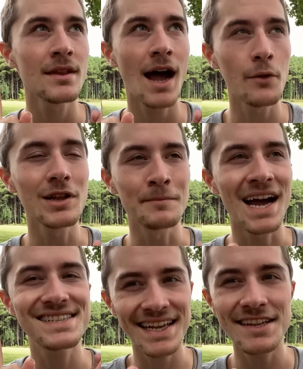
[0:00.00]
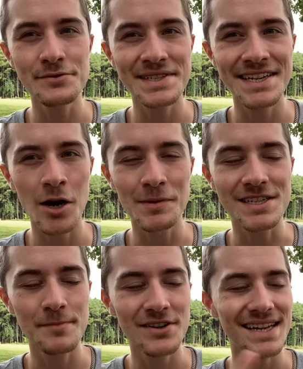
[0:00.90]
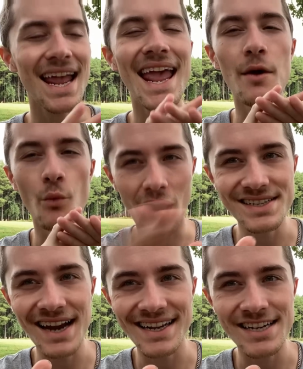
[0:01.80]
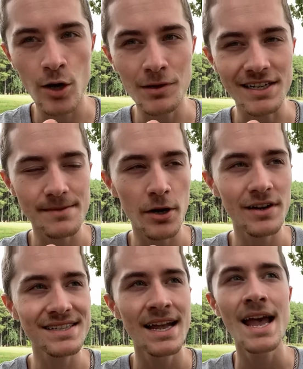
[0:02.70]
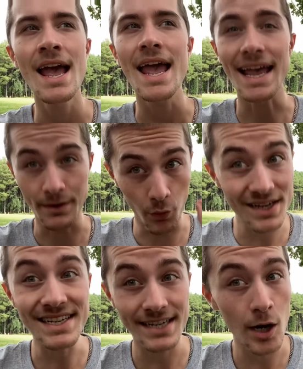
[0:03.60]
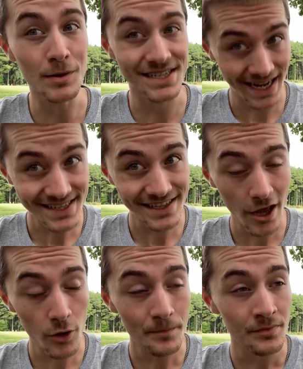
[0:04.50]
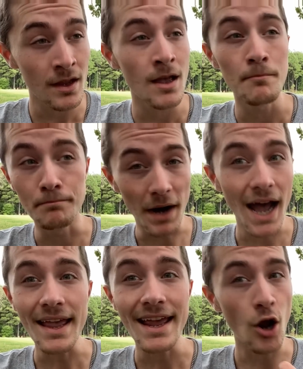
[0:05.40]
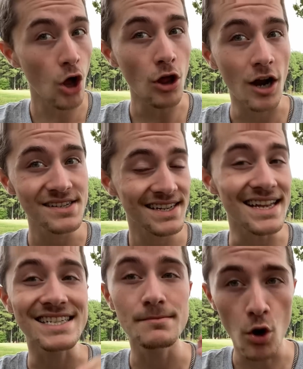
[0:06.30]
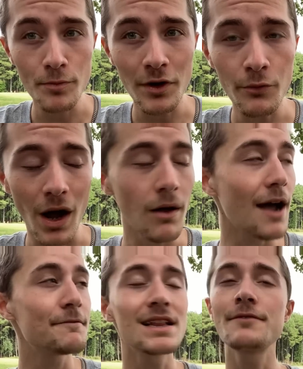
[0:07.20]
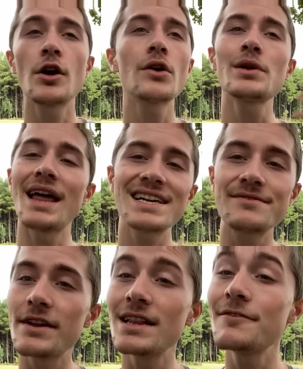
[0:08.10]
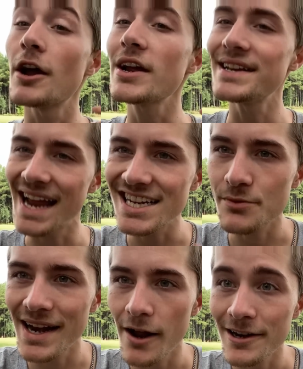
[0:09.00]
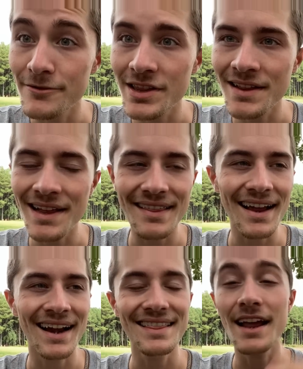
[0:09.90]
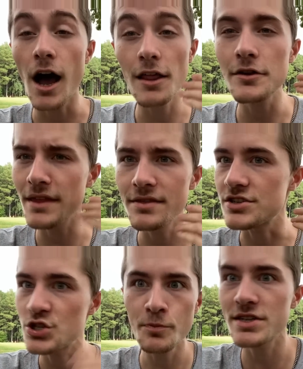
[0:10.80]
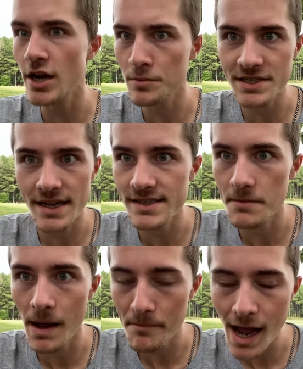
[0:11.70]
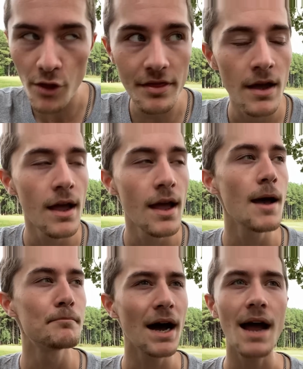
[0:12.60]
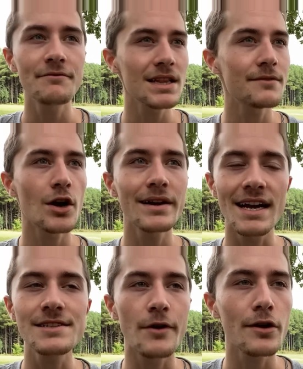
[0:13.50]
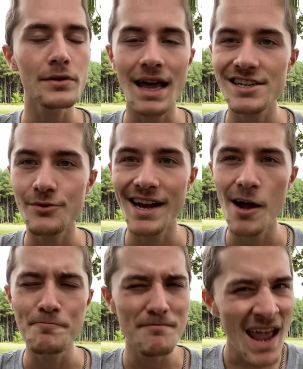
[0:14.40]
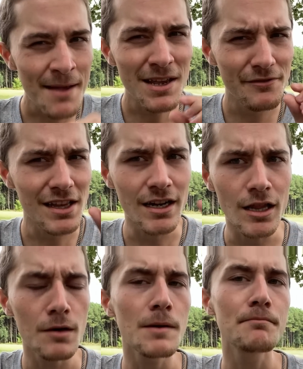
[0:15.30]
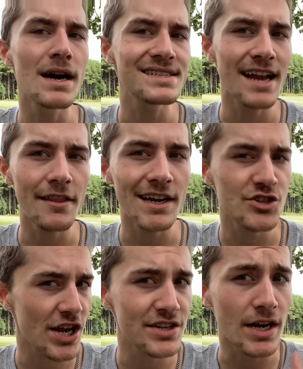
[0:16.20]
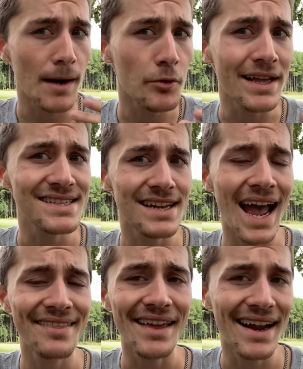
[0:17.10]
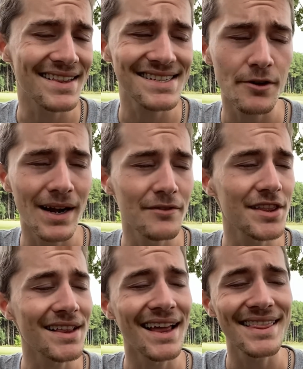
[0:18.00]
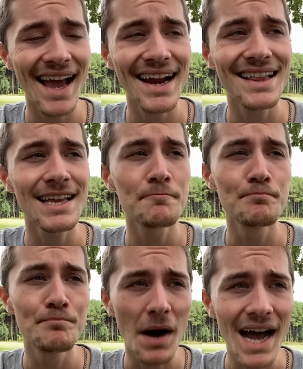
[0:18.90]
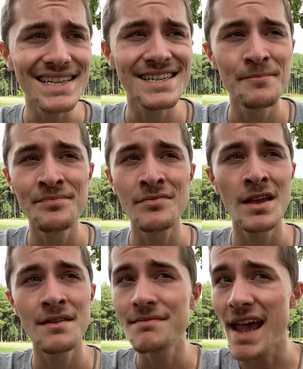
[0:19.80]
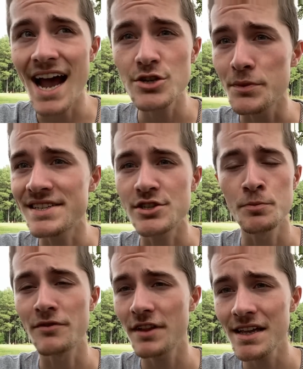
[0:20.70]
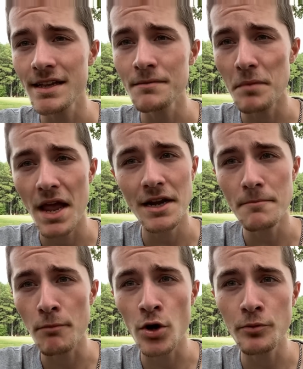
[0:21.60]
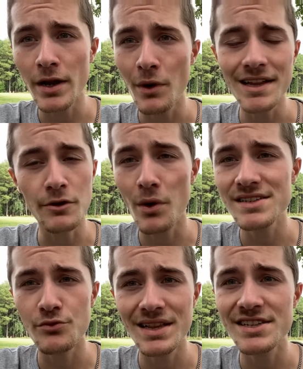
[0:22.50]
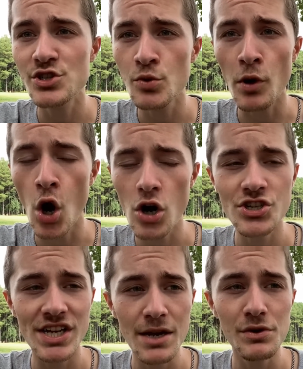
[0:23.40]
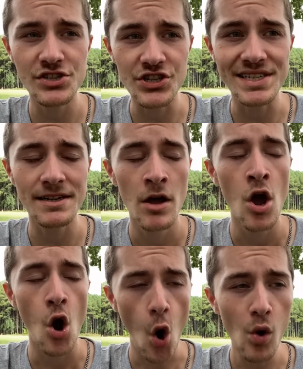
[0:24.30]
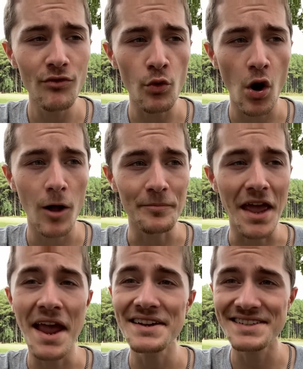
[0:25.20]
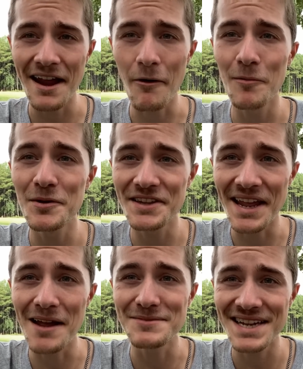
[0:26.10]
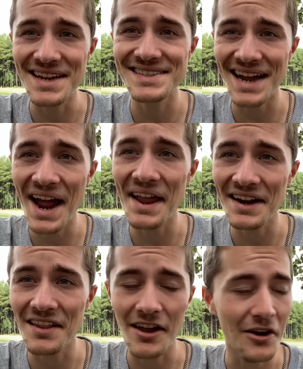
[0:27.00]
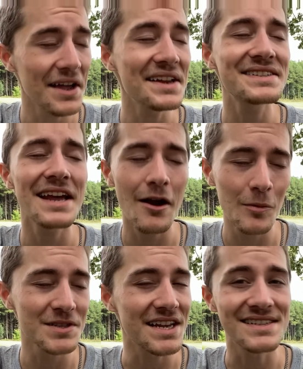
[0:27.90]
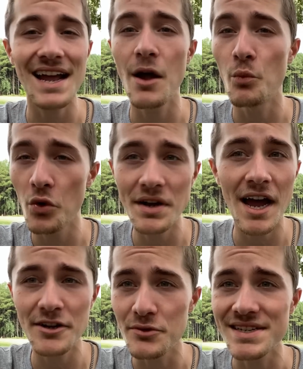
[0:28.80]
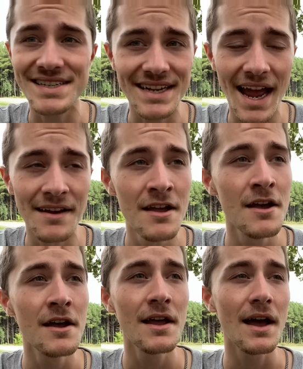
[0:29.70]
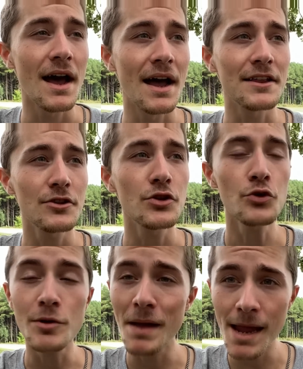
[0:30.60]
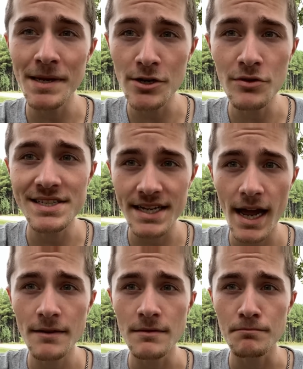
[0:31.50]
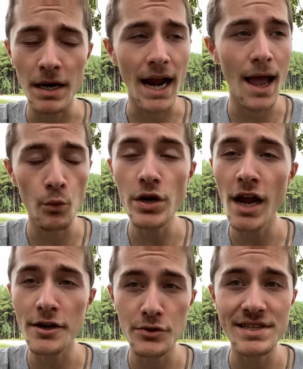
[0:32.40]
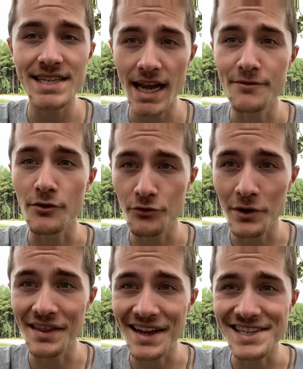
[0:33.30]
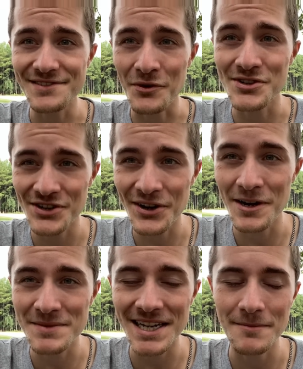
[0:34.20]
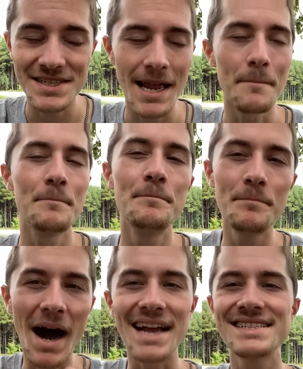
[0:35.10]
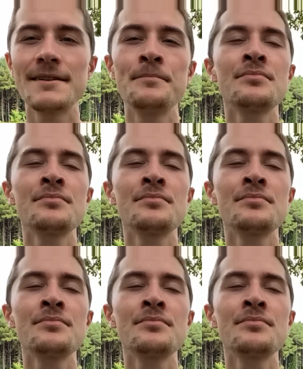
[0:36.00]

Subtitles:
I will admit, I said this was a terrible experience. It was not a terrible experience. It was a terrible taste, though. But in all honesty, it smoked pretty well. I'm feeling very relaxed, feeling very nice right now and everything like that kind of thing, other than the super terrible taste in my mouth. But I'm feeling very nice, very relaxed right now. Maybe feeling a little bit buzzed now that I changed a couple hits at the end of the cigarette and everything like that kind of thing. But the ash wasn't super flaky, and it burned pretty well, and it wasn't really super harsh. It just overall a terrible damn taste. I ain't gonna lie, y'all. A terrible taste. I would not do this again. You could pay me to do this again, but I would not do this again for free. That is for sure, and I'm saying. But